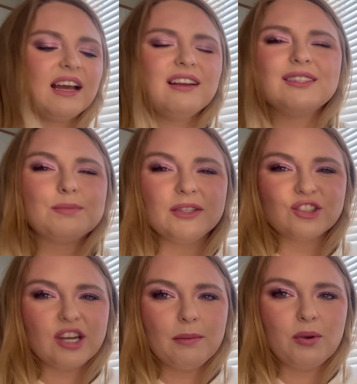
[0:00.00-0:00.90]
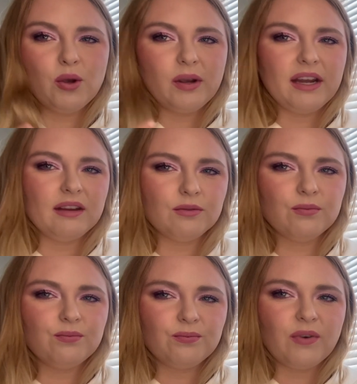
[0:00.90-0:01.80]
kind of smells shampooey
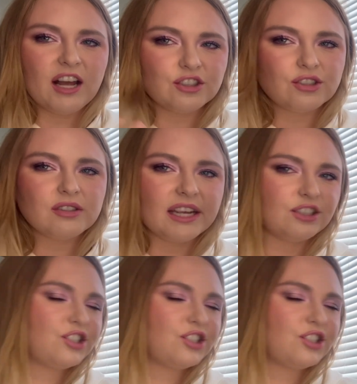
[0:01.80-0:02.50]
and fresh, like